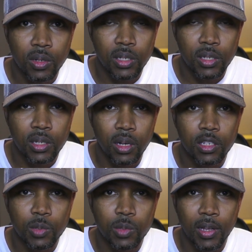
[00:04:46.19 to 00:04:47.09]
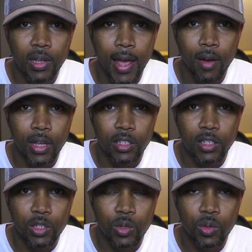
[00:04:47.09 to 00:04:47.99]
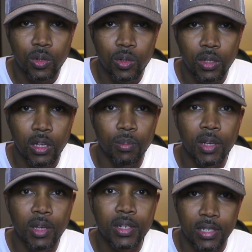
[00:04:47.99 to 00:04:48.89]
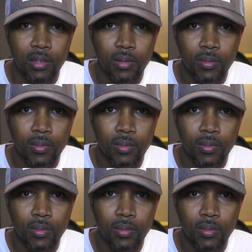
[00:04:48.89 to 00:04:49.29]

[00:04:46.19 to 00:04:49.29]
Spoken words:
This is going to spill out into the community,